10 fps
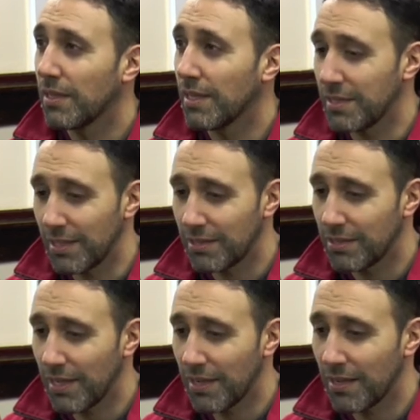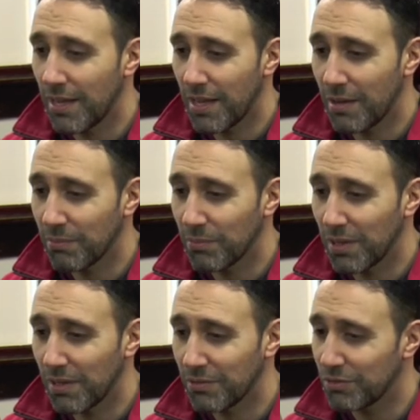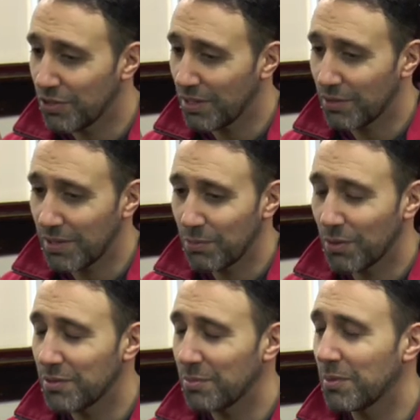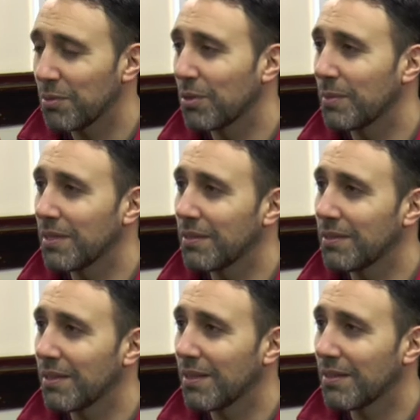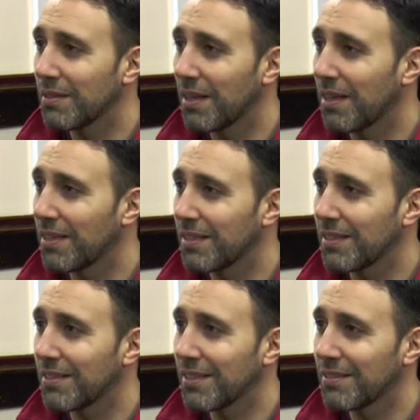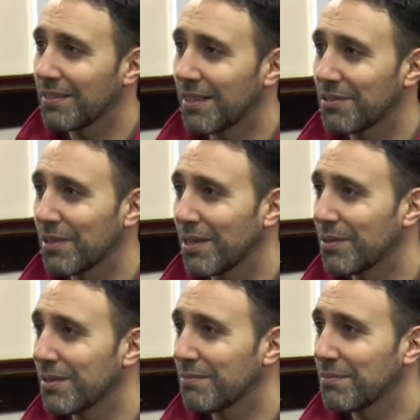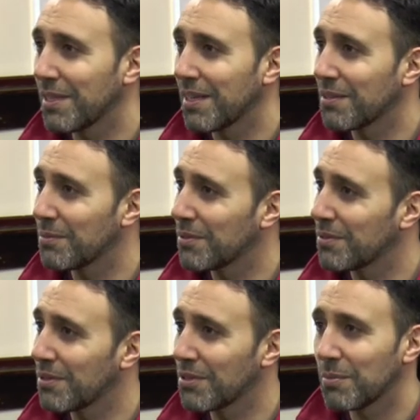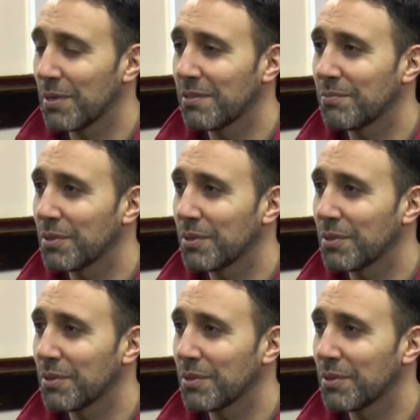It is, yeah. And generally, once people come in and they like it, that's how you get them and hook them in.